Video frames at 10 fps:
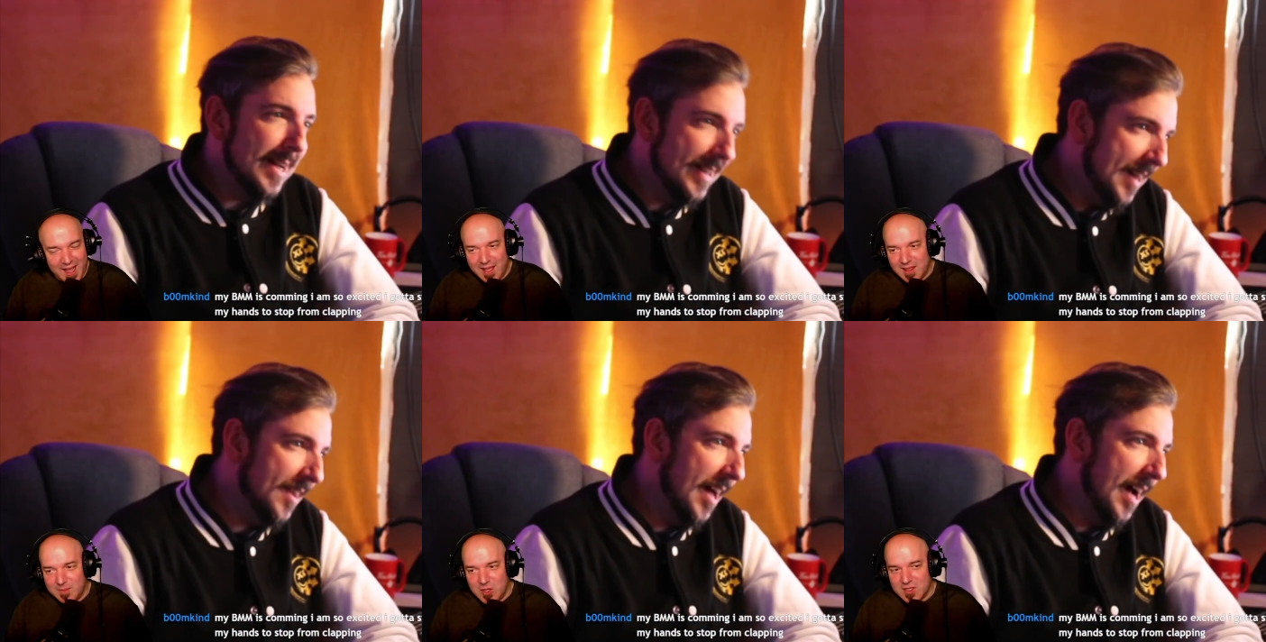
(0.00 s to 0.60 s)
Speaker 1: I, I like
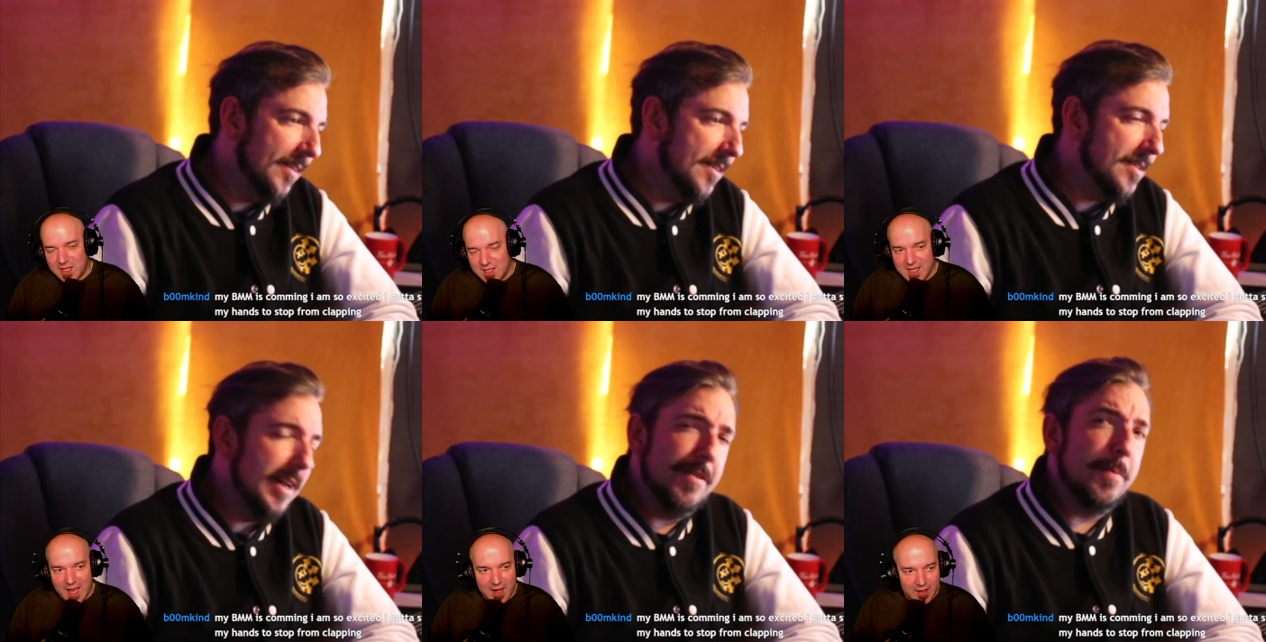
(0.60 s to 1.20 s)
the music he's
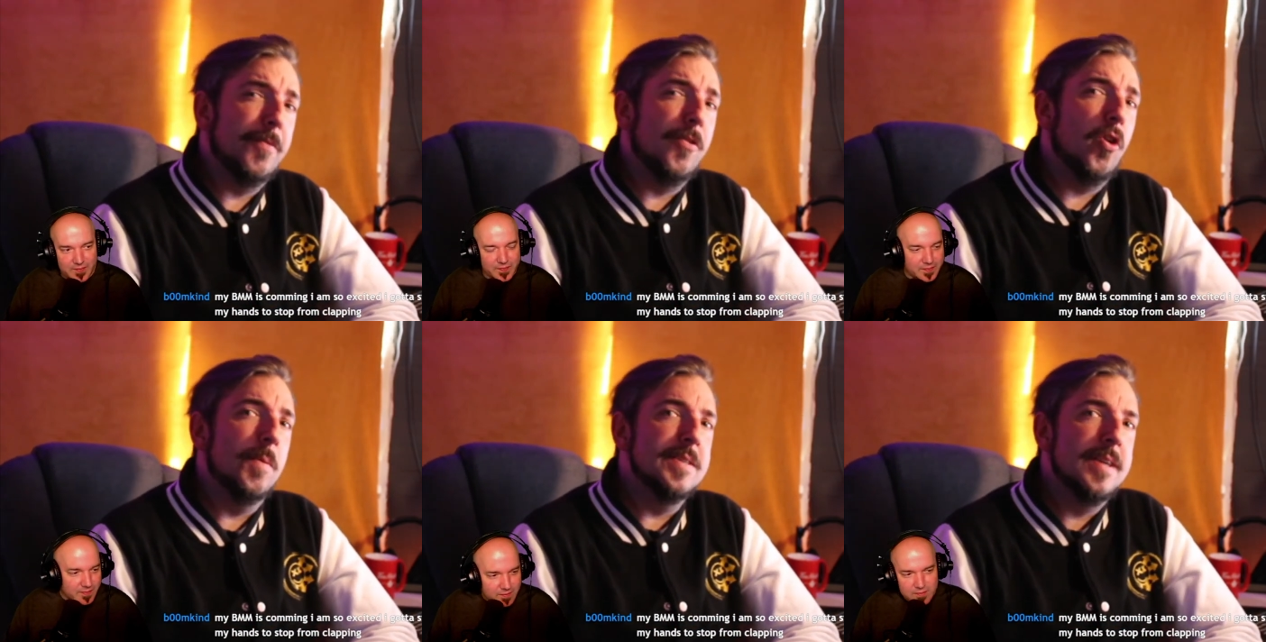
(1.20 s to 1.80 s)
got here. The
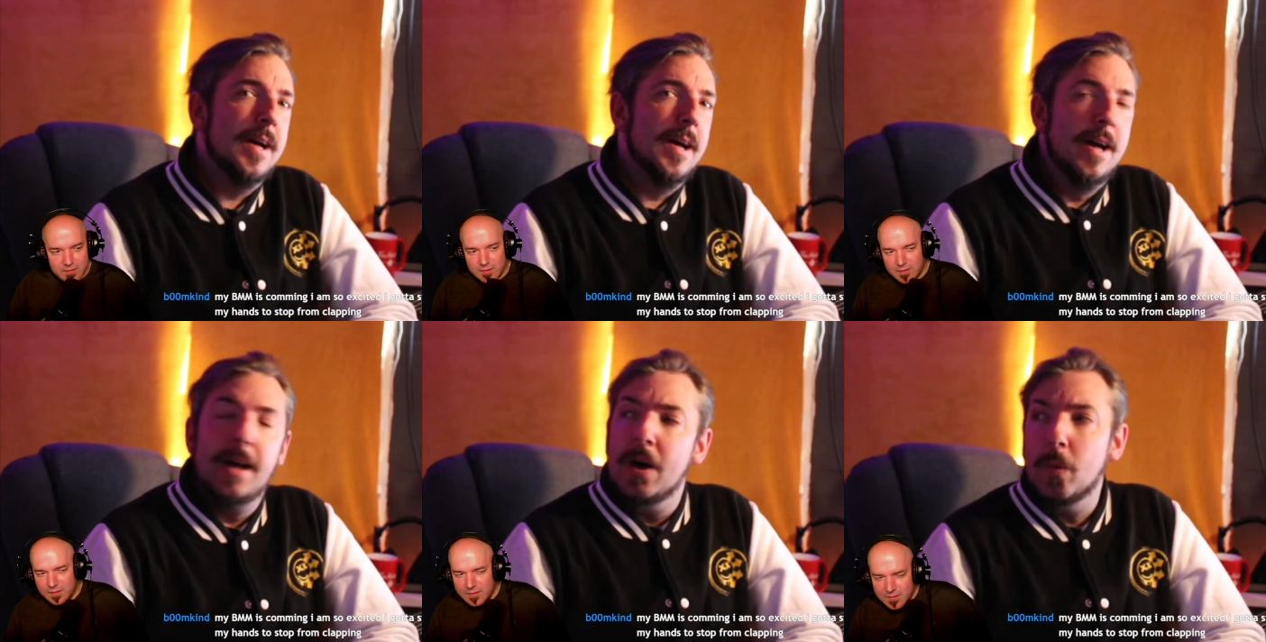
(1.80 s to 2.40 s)
Speaker 2: performance
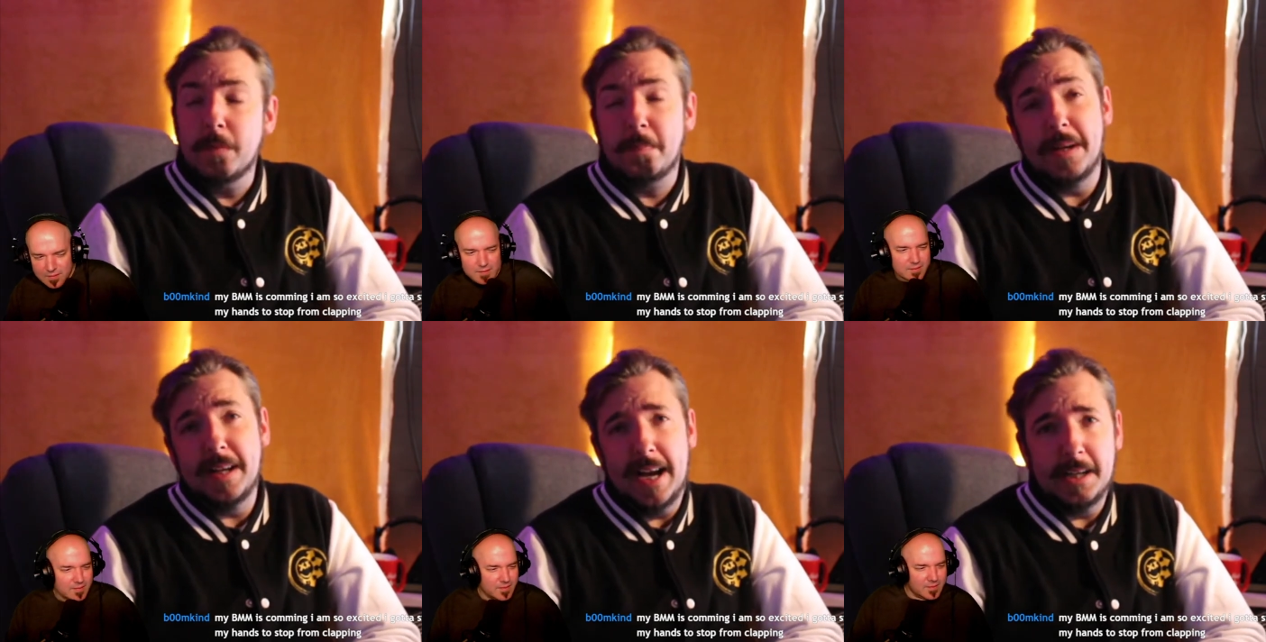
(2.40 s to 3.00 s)

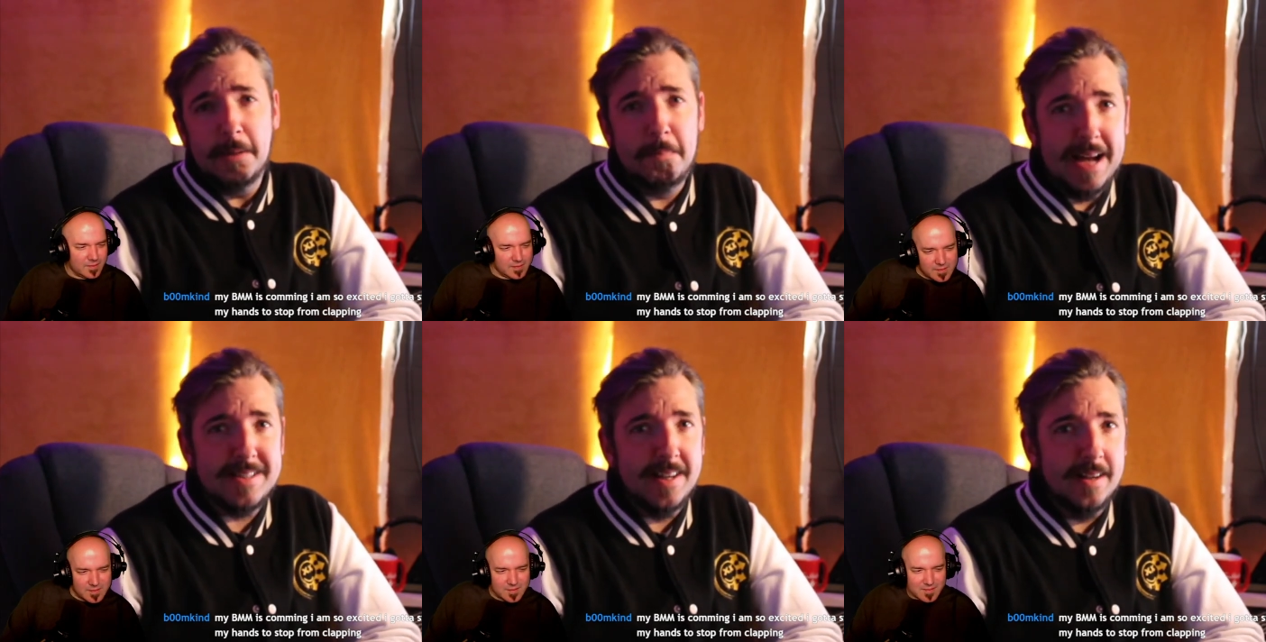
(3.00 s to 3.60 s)
would be any
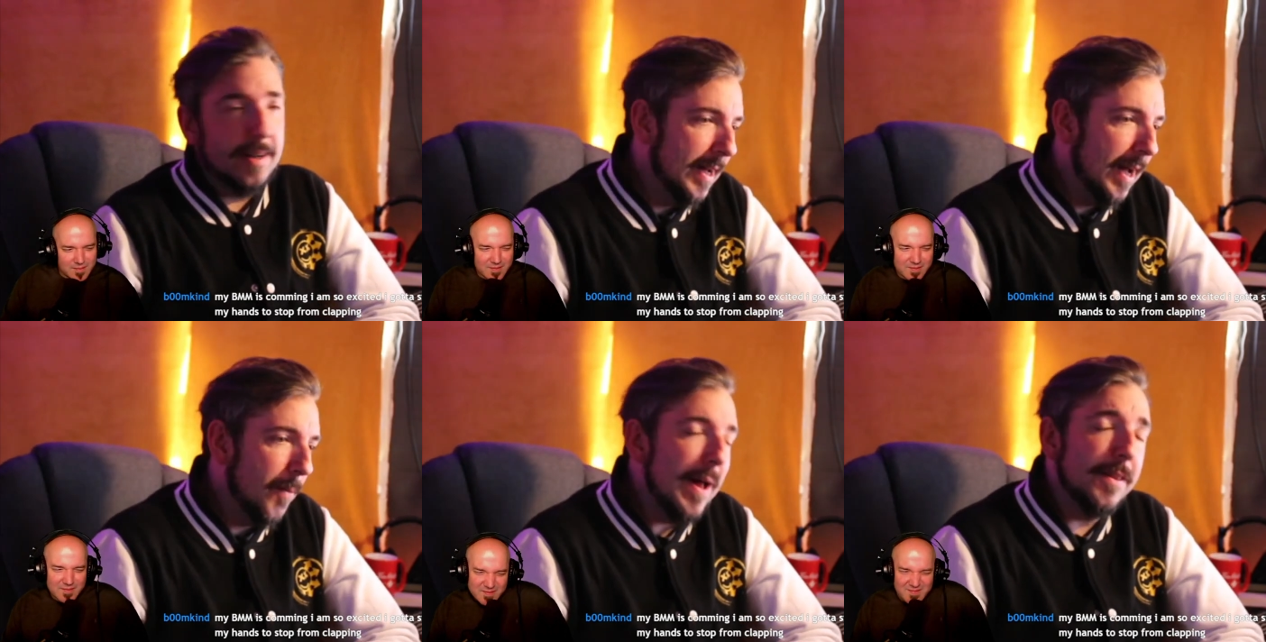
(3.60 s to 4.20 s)
better.
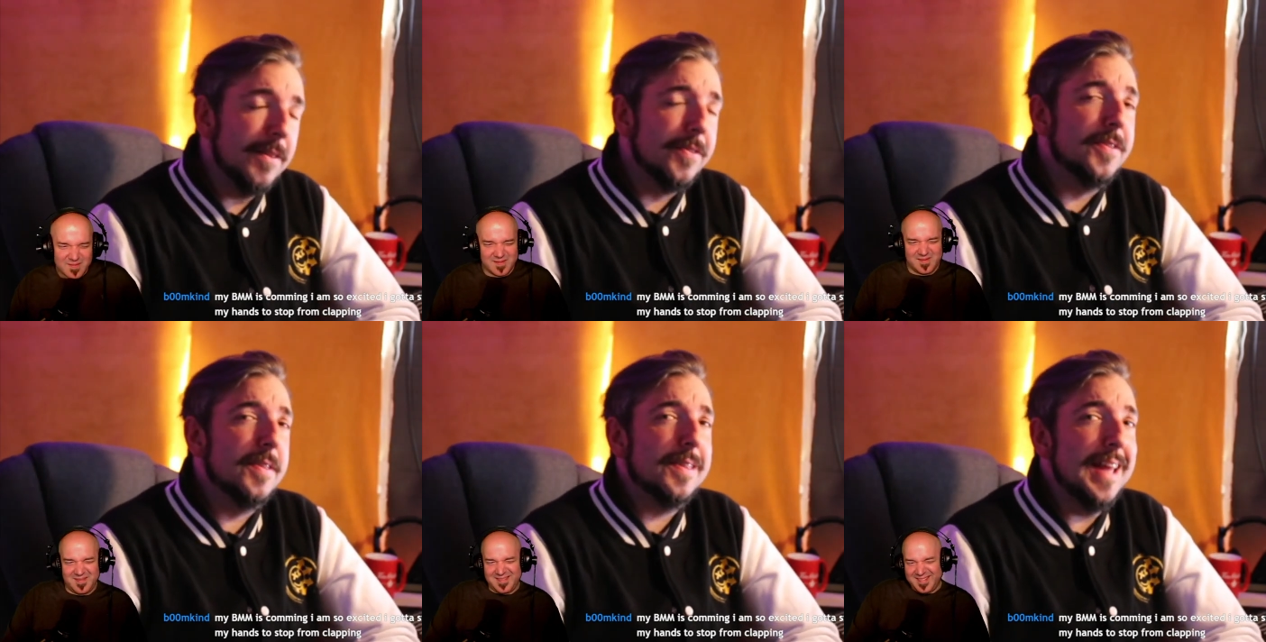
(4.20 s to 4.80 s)
Well,
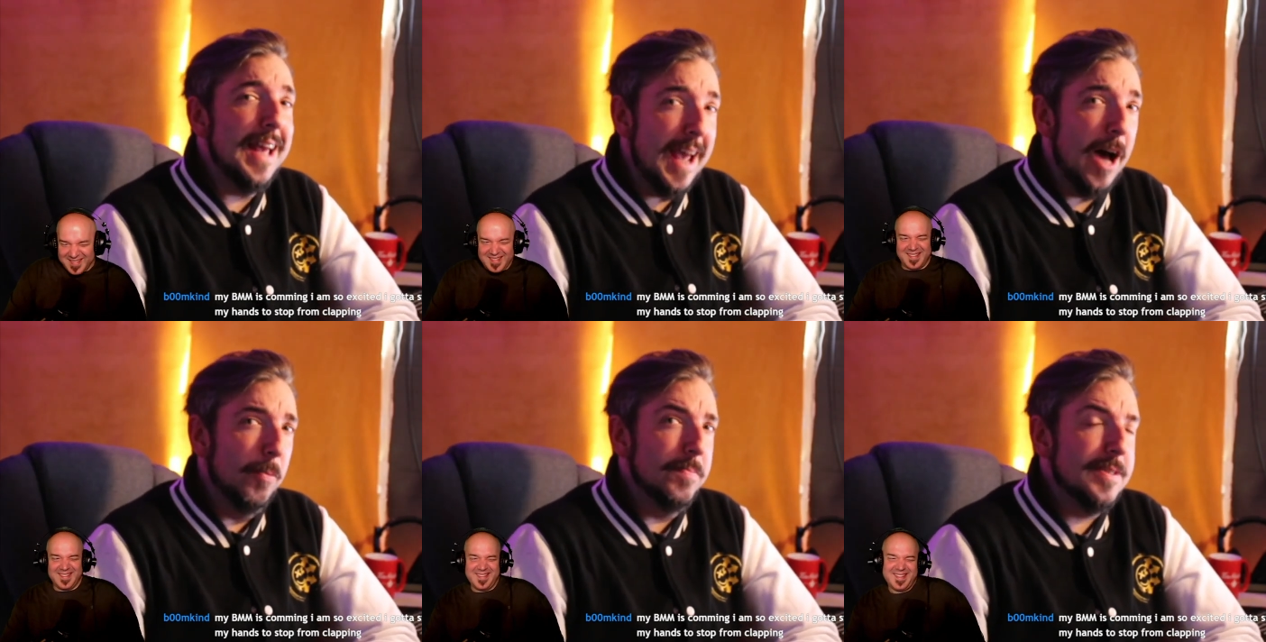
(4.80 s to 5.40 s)
it
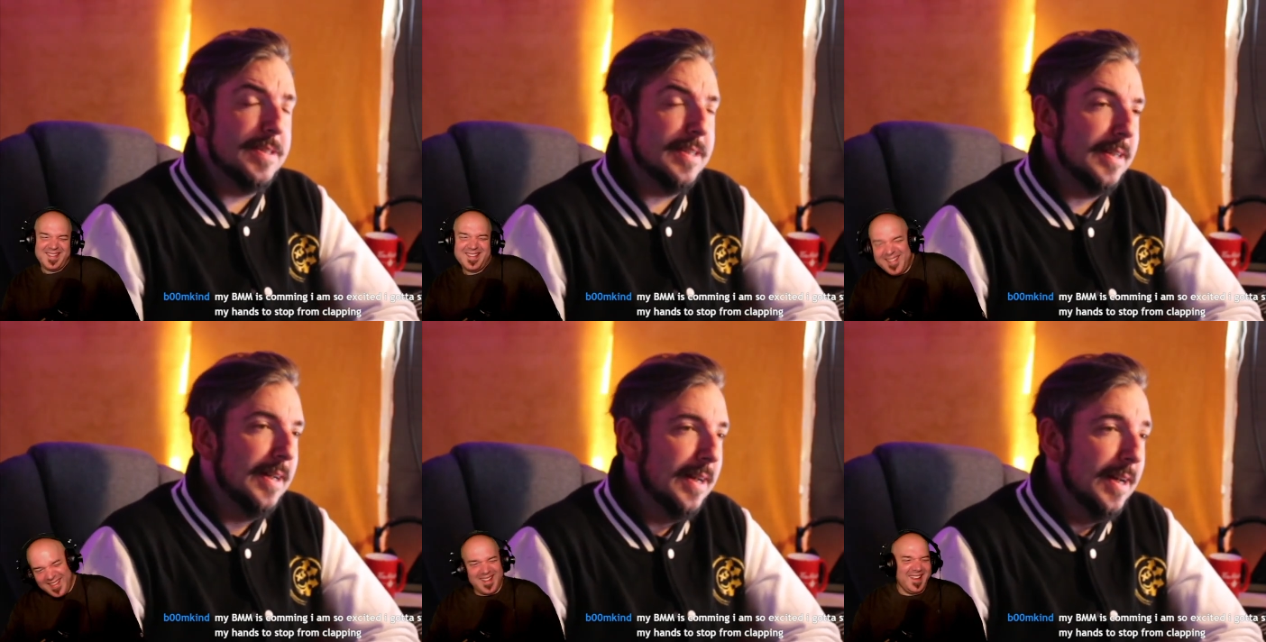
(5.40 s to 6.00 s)
helped